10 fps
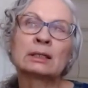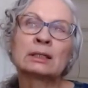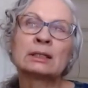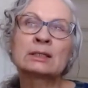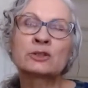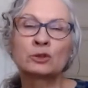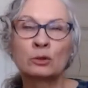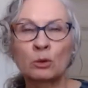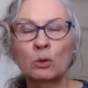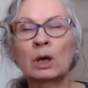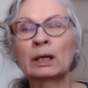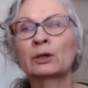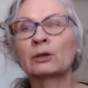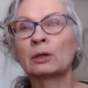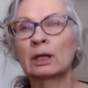is to
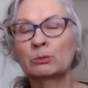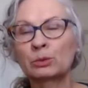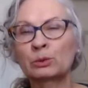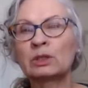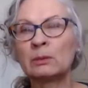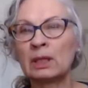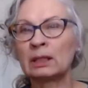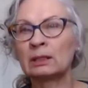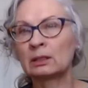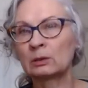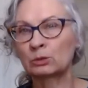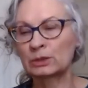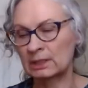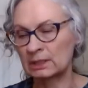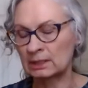acquire a pre-made
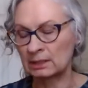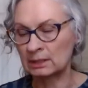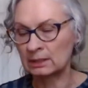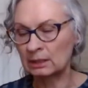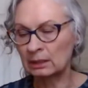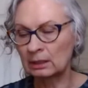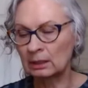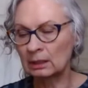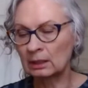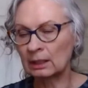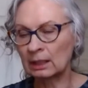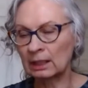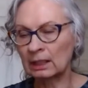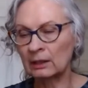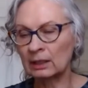prosthesis.
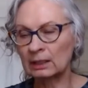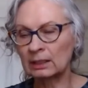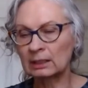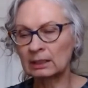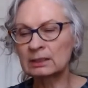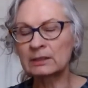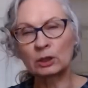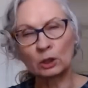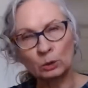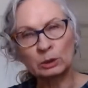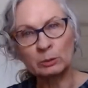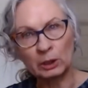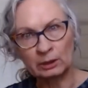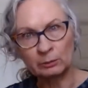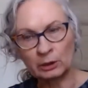And it's the only
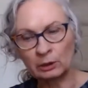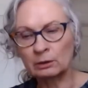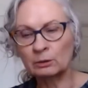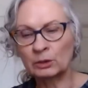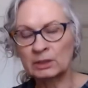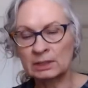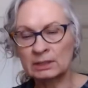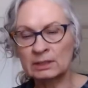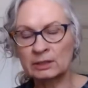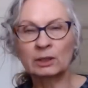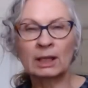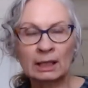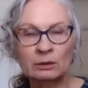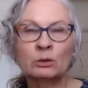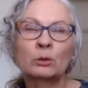body part where it's considered
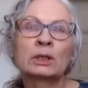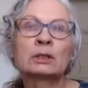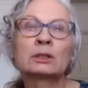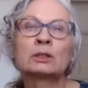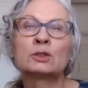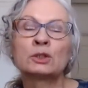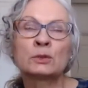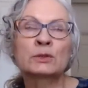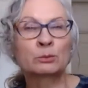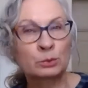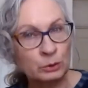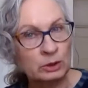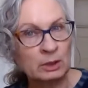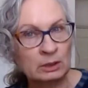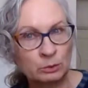adequate to use a
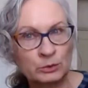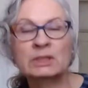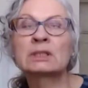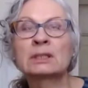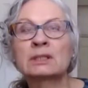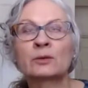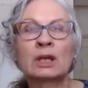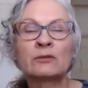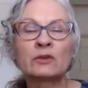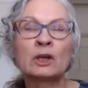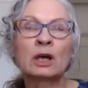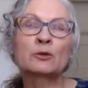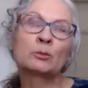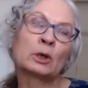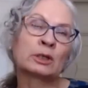pre-made prosthesis. So every
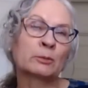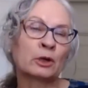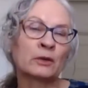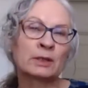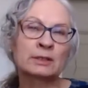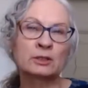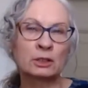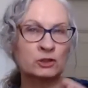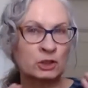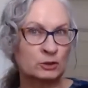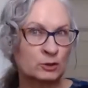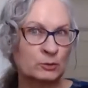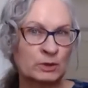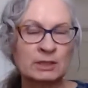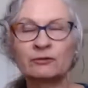other body part that's not gender
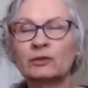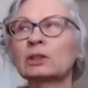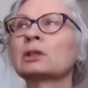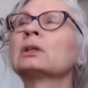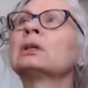specific,